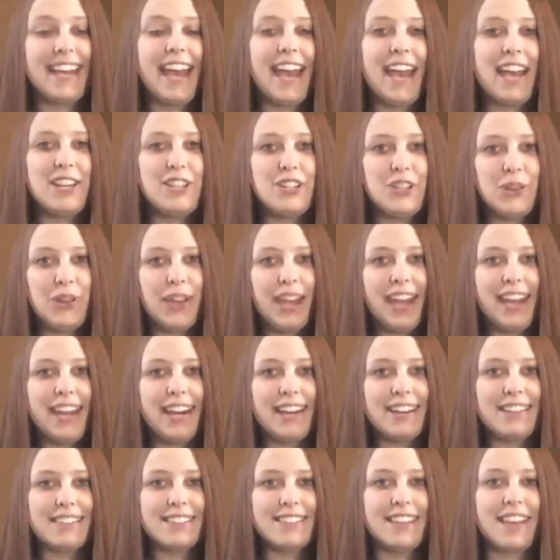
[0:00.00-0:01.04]
educate
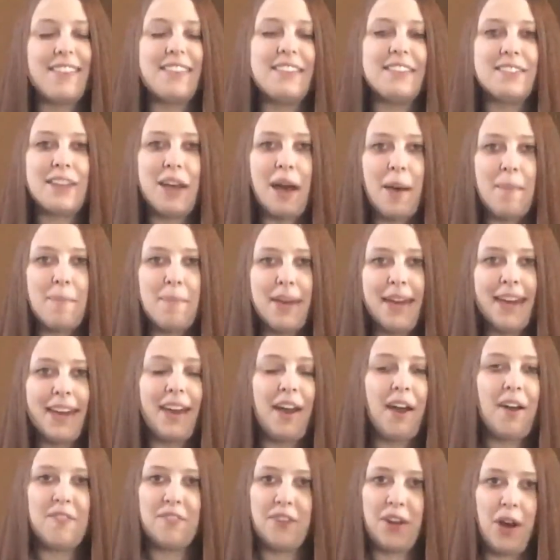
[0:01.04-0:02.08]
us on the topic
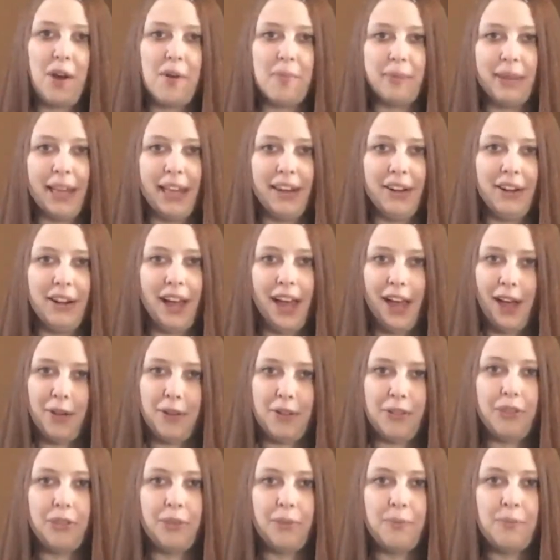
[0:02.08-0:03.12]
of gallbladder health.